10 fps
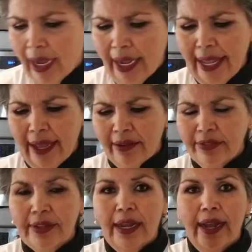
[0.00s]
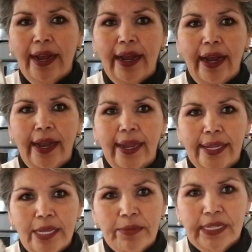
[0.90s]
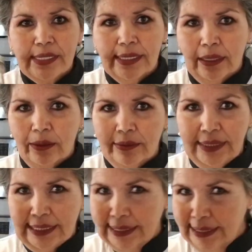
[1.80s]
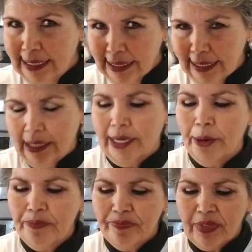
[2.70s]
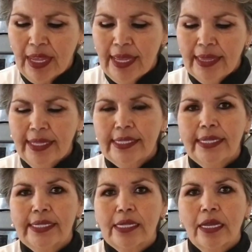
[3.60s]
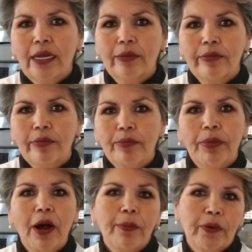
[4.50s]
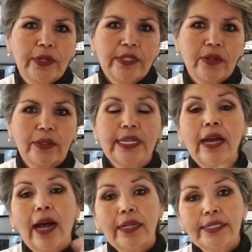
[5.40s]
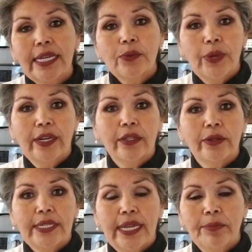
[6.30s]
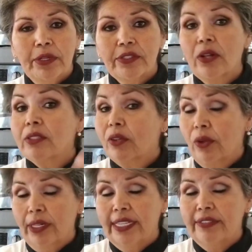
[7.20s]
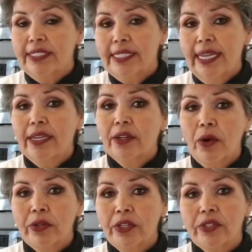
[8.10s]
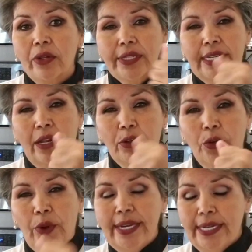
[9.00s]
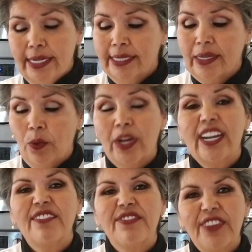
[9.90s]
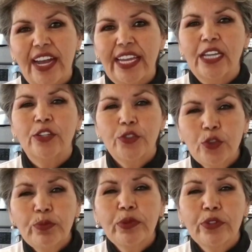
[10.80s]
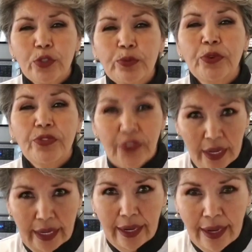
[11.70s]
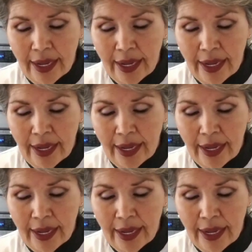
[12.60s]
I keep this little here. This is popcorn salt. I'll take regular table salt, or I'll even take kosher salt, and I'll grind it because I want it fine, super, super fine.